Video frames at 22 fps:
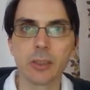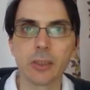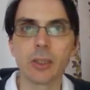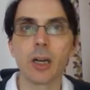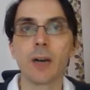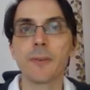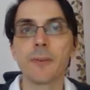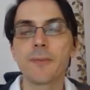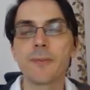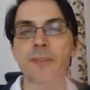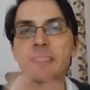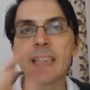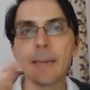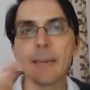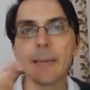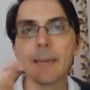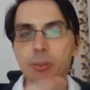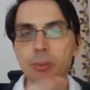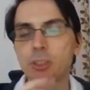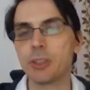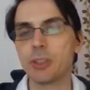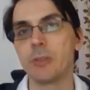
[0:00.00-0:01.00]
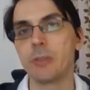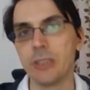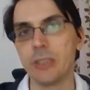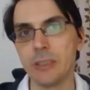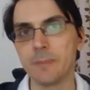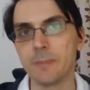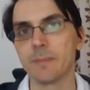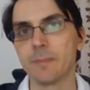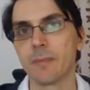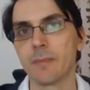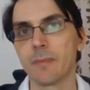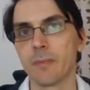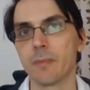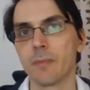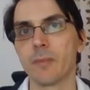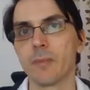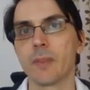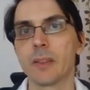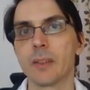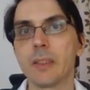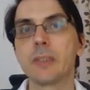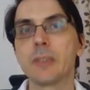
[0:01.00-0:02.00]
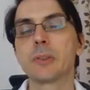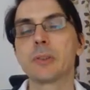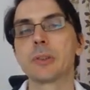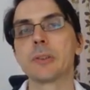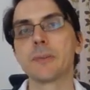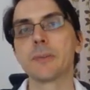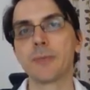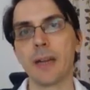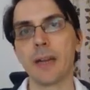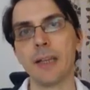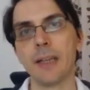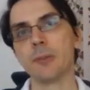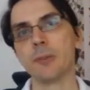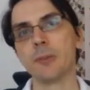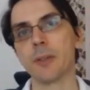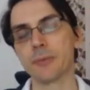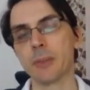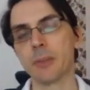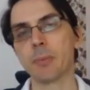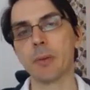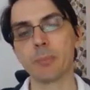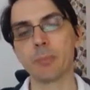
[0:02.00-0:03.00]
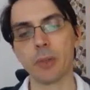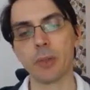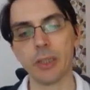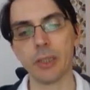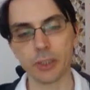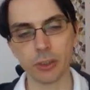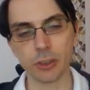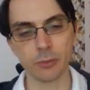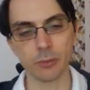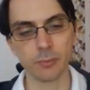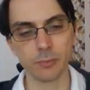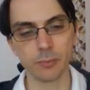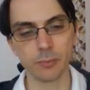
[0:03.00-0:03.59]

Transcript: of capturing the true value of the population.